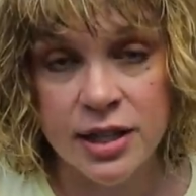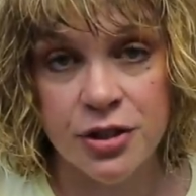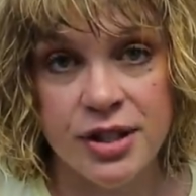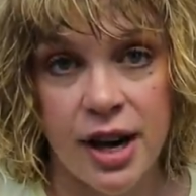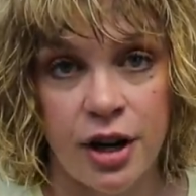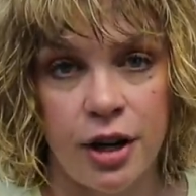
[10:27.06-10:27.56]
is
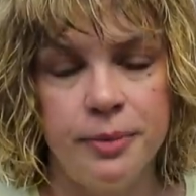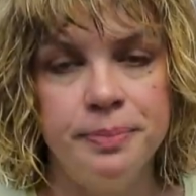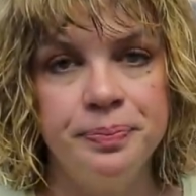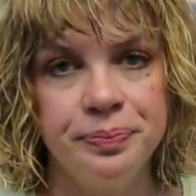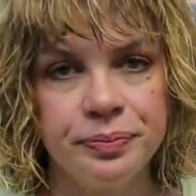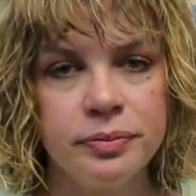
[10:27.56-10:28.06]
seersucker.
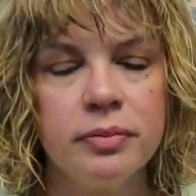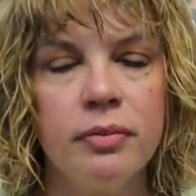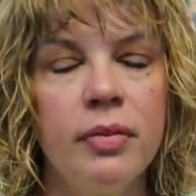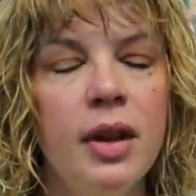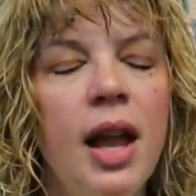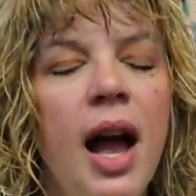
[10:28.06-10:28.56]

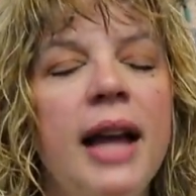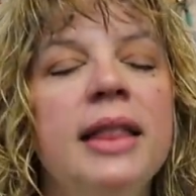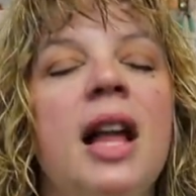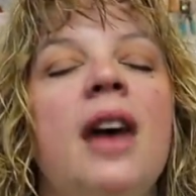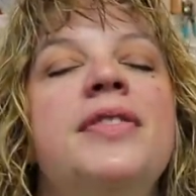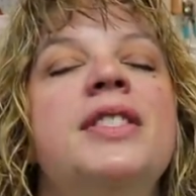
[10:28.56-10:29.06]
I
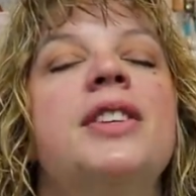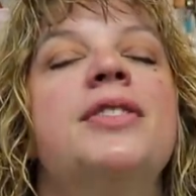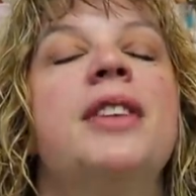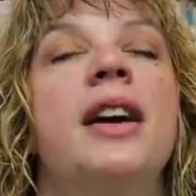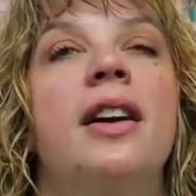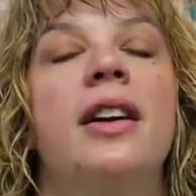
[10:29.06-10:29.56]
love
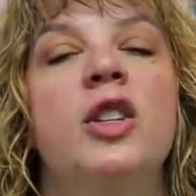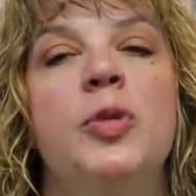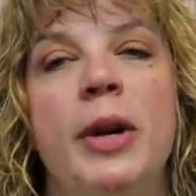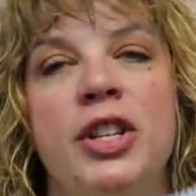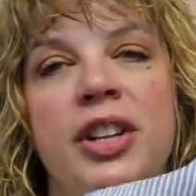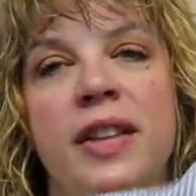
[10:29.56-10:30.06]
seersucker,
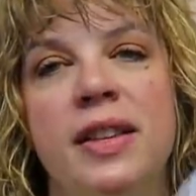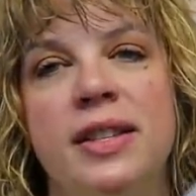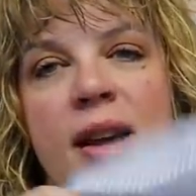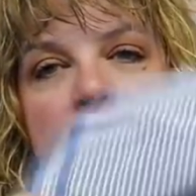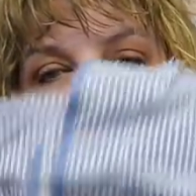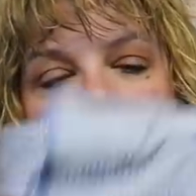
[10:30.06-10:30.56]
especially in the
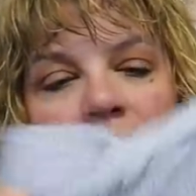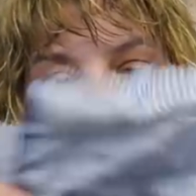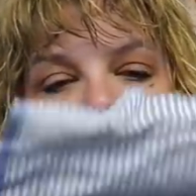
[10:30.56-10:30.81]
summer.